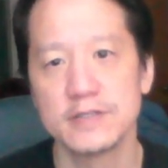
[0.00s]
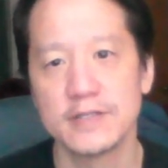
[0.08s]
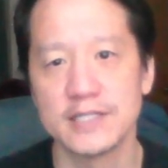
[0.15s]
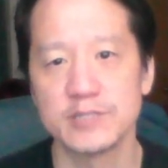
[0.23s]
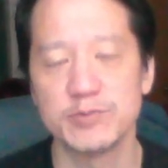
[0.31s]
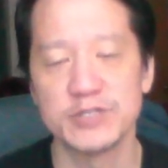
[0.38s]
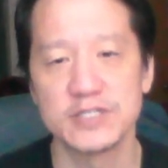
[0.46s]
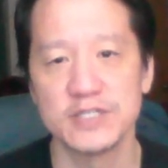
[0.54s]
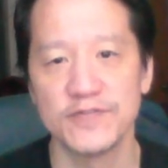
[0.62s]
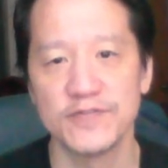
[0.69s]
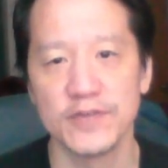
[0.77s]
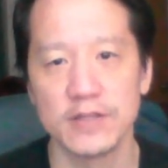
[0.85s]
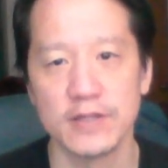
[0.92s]
That's
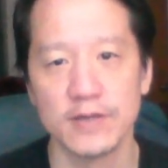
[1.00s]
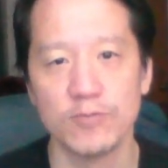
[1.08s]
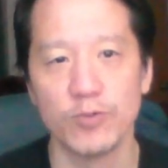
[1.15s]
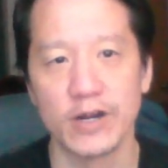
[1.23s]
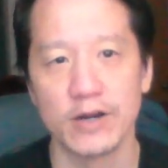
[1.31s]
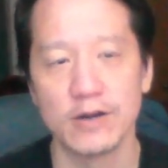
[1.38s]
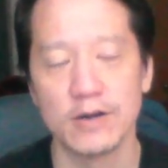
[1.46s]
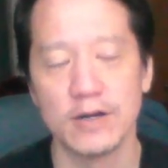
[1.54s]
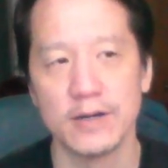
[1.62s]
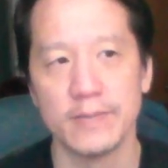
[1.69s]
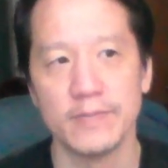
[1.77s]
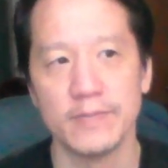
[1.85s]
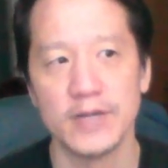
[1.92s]
specifically where
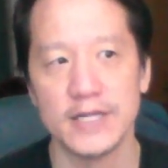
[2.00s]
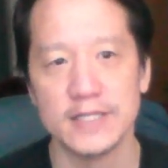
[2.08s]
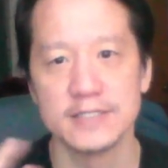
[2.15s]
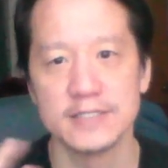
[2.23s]
this